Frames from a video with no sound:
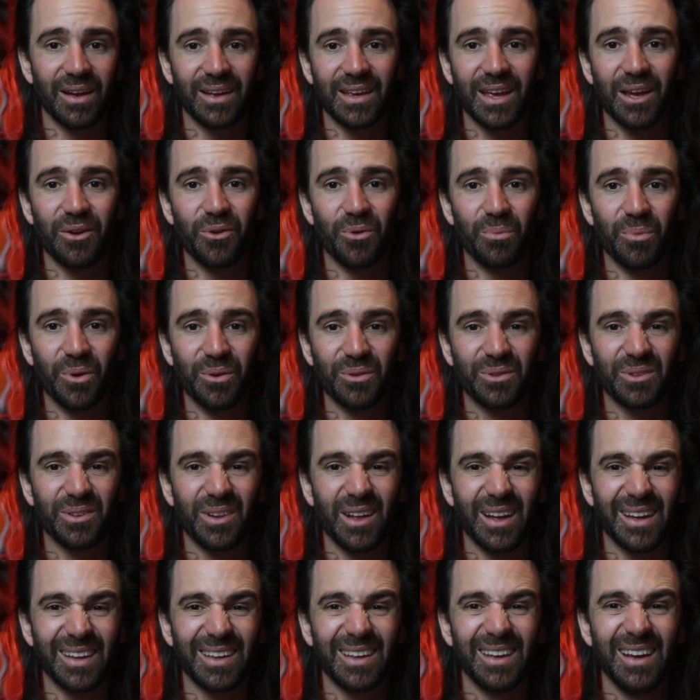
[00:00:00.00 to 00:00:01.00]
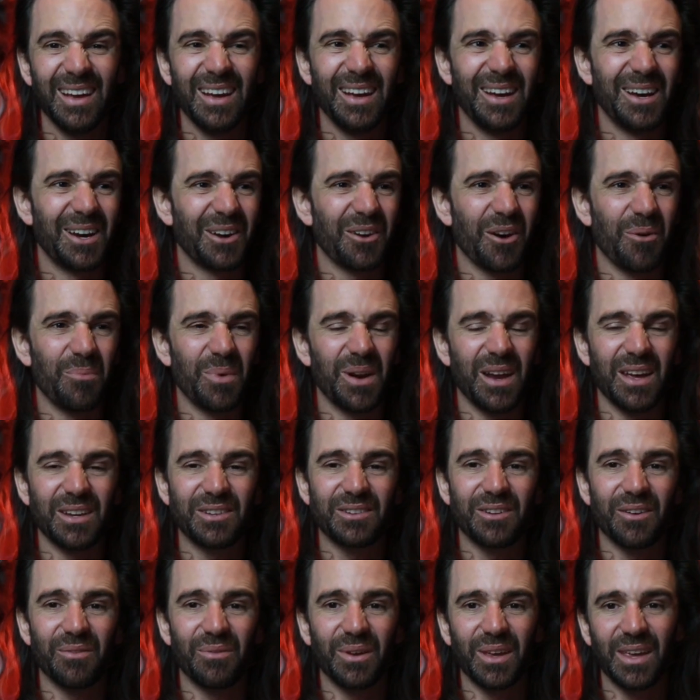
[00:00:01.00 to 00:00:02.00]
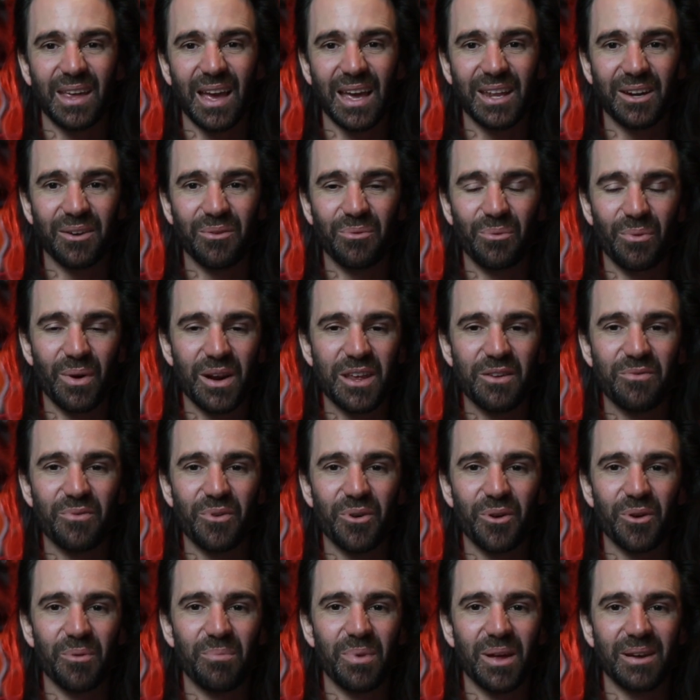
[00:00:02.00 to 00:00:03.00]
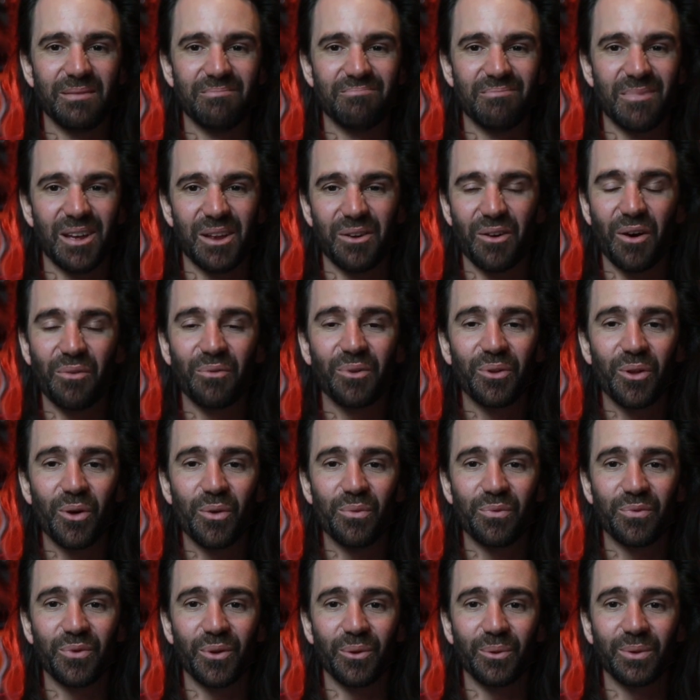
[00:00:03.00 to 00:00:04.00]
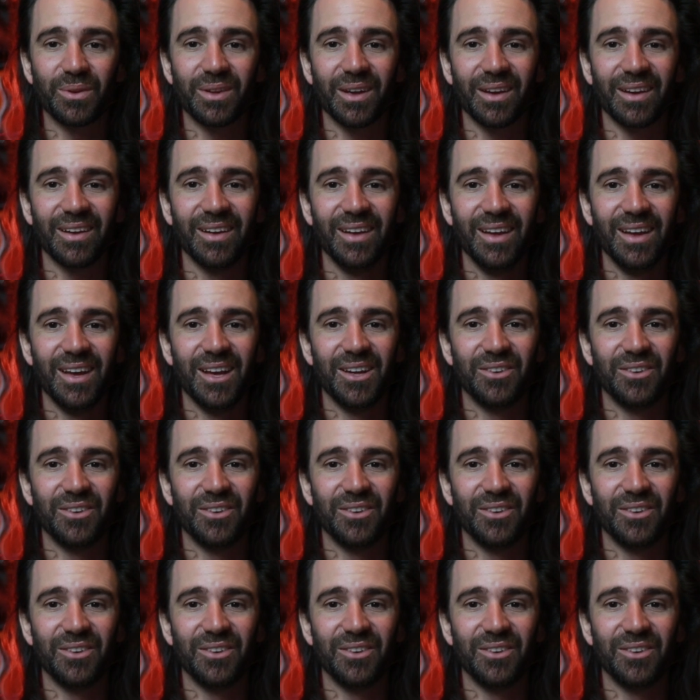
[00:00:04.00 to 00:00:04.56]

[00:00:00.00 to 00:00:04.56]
again, almost like a combination of a gated reverb and an envelope filter